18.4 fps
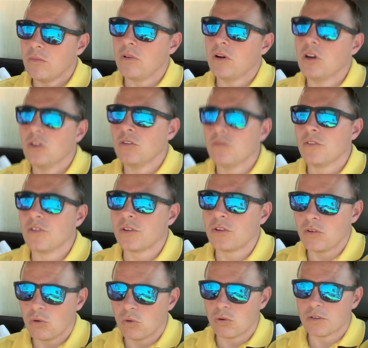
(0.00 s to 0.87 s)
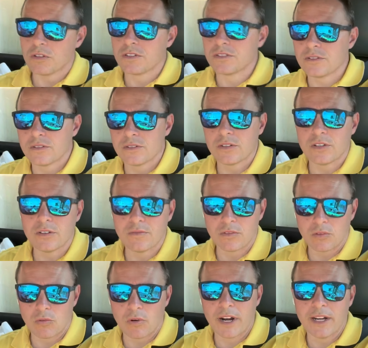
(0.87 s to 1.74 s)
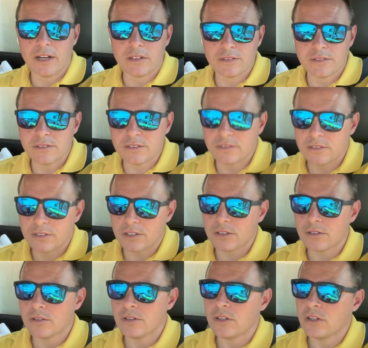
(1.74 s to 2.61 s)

over the course of the rounds. So